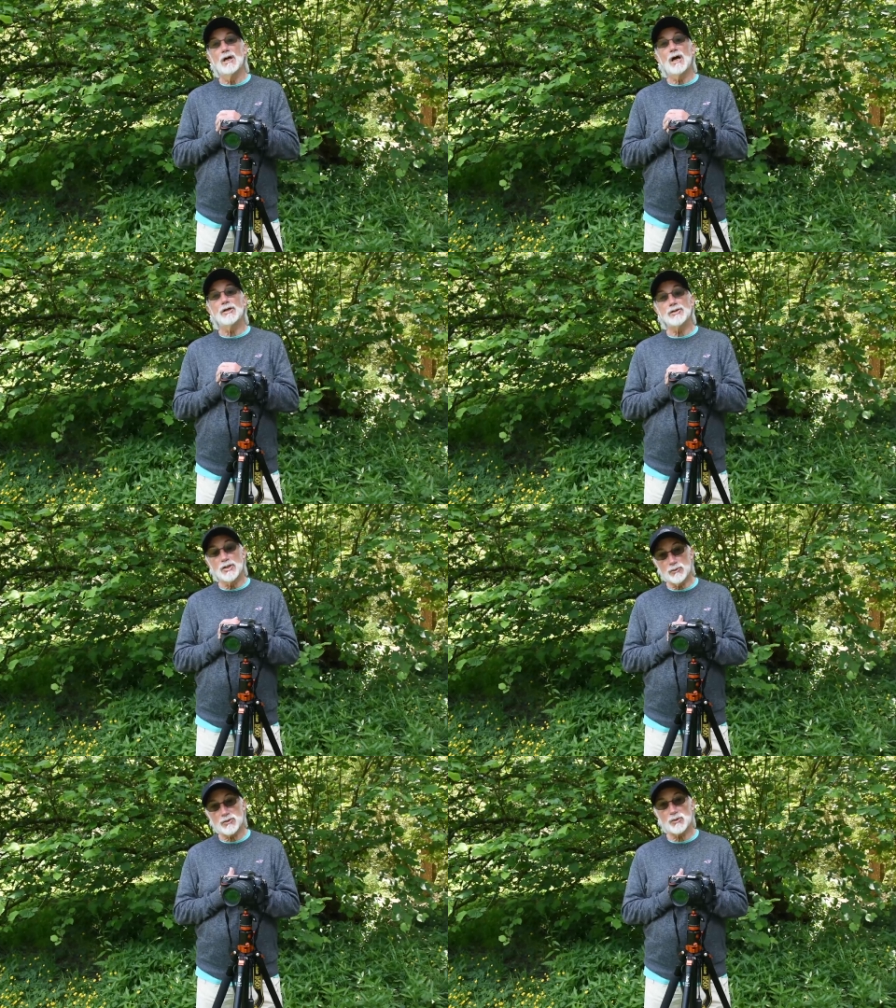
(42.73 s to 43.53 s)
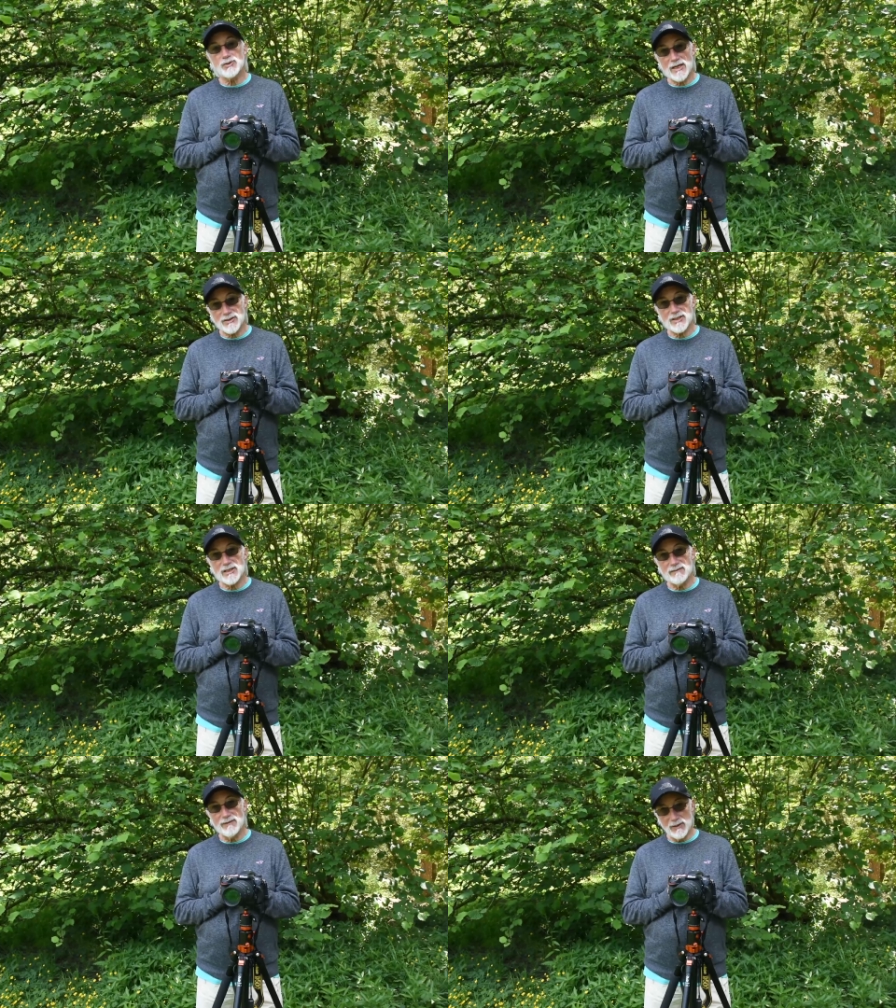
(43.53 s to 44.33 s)
a neutral
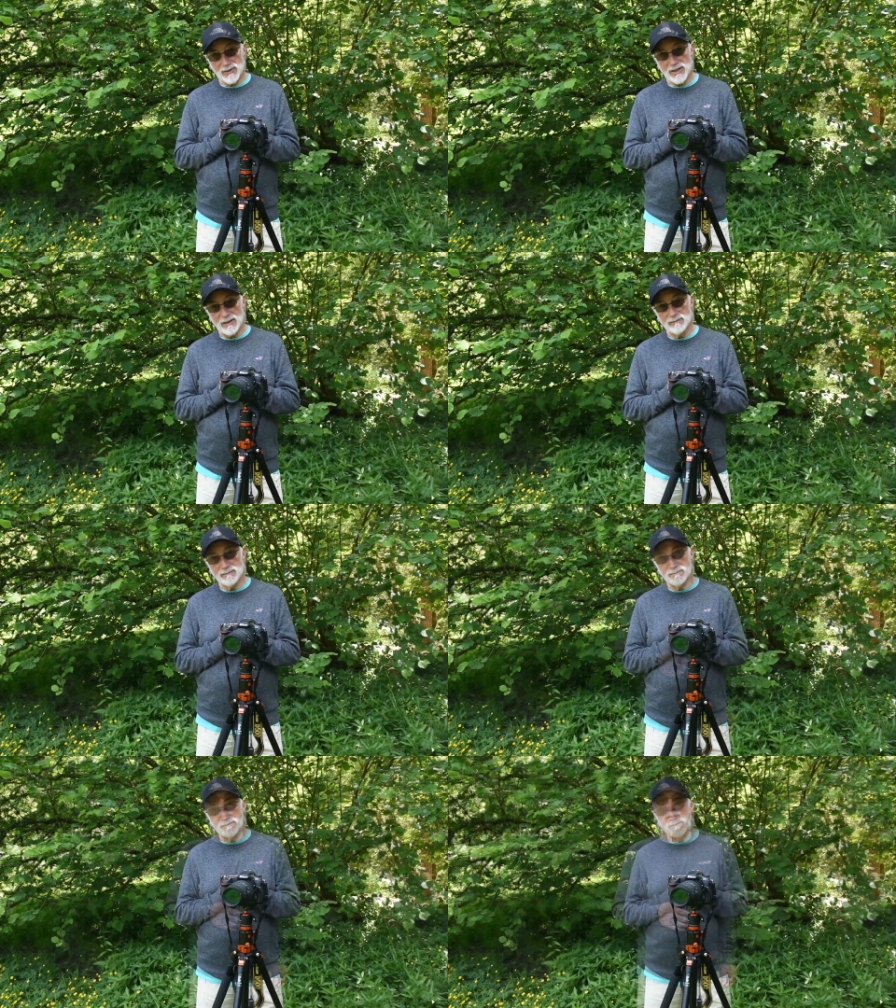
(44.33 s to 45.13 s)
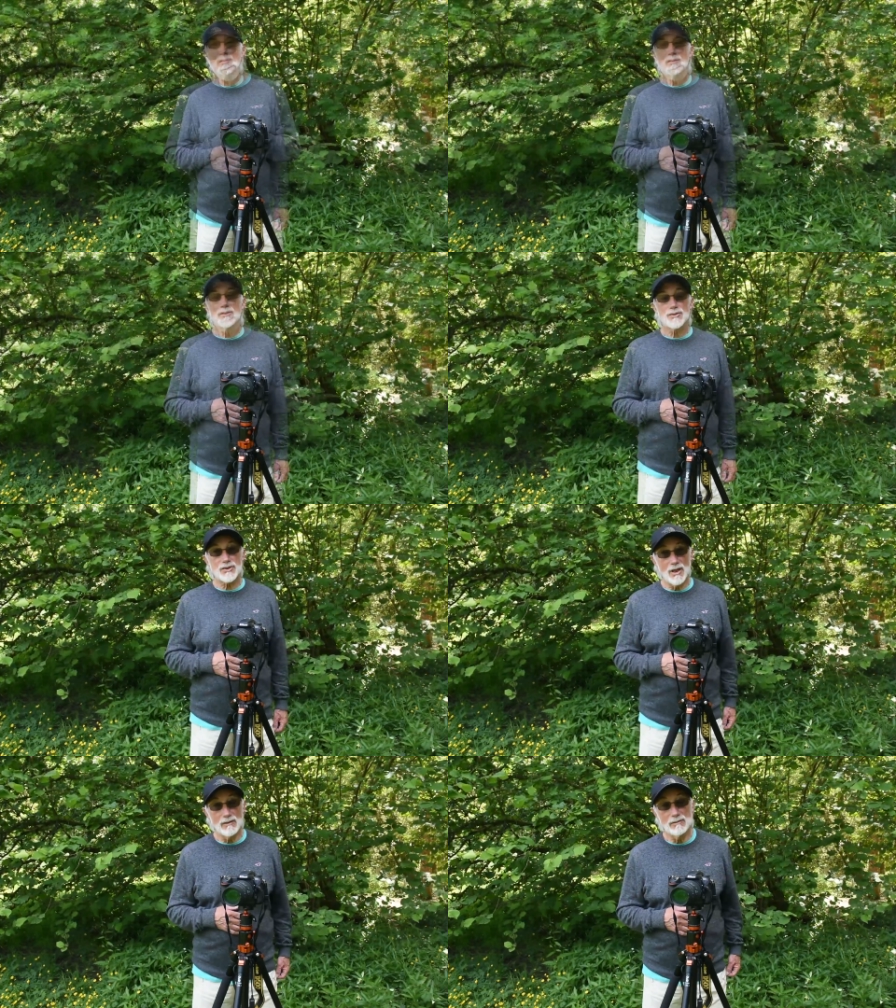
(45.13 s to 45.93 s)
density filter.
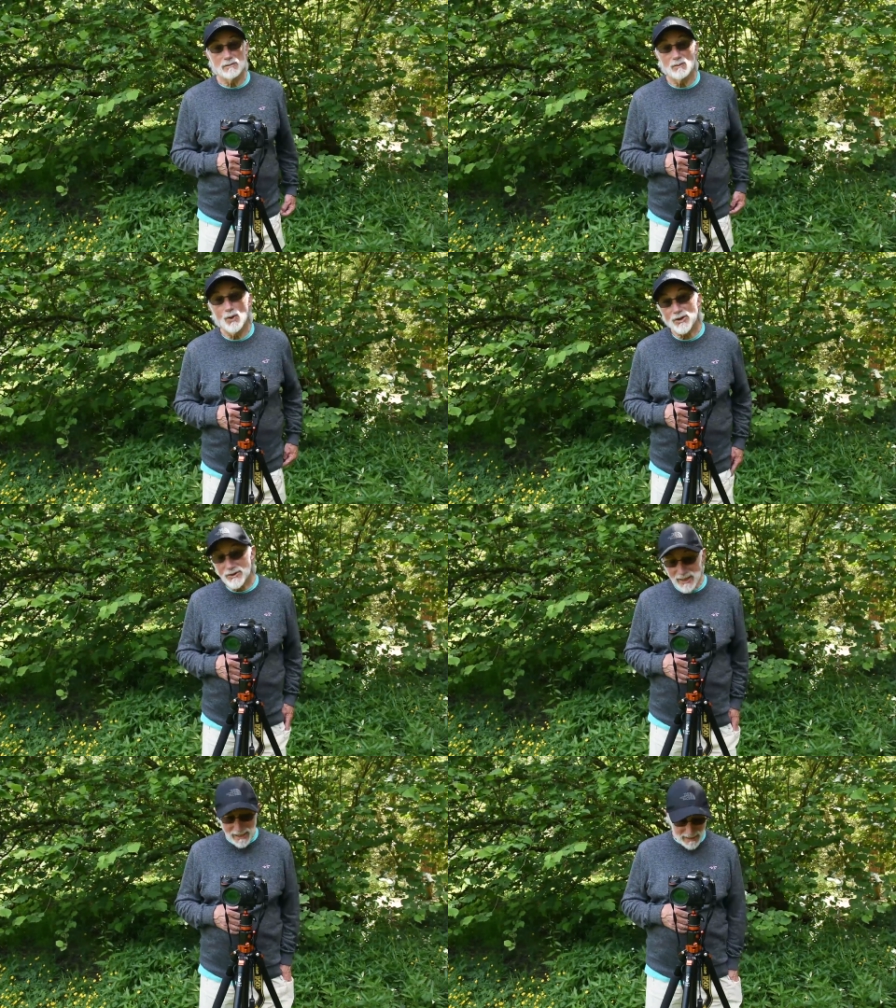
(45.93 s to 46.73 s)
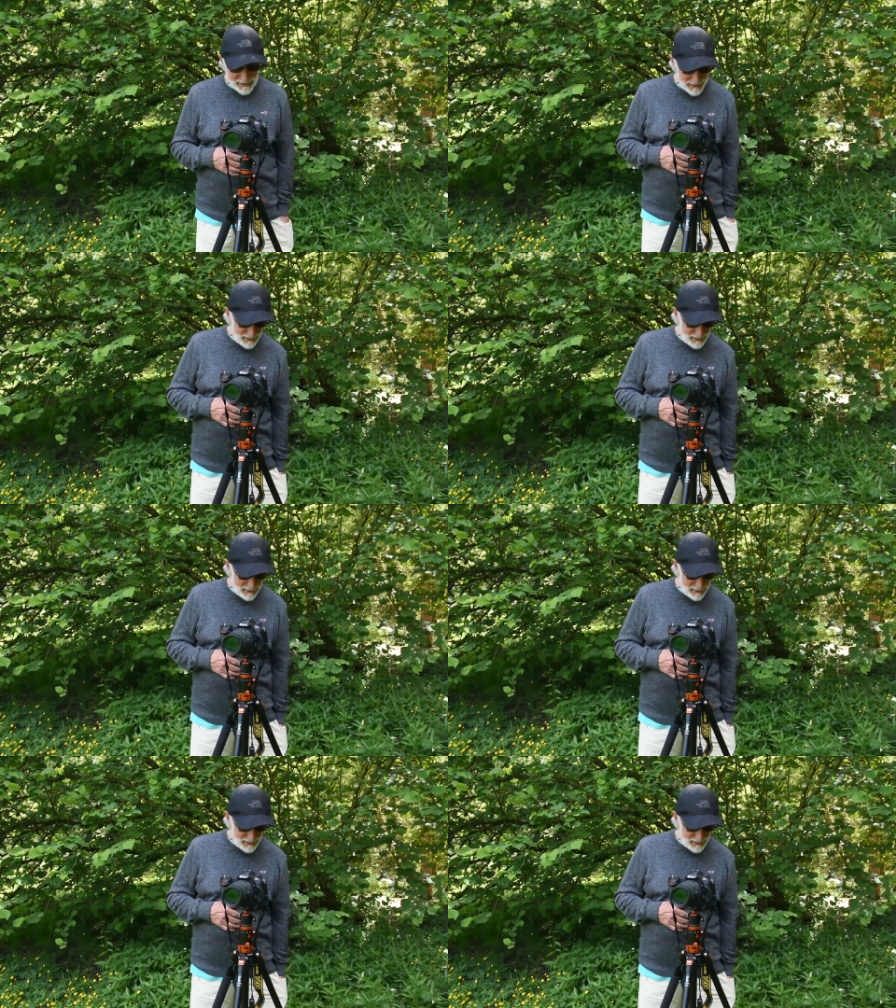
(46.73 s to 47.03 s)
So what you need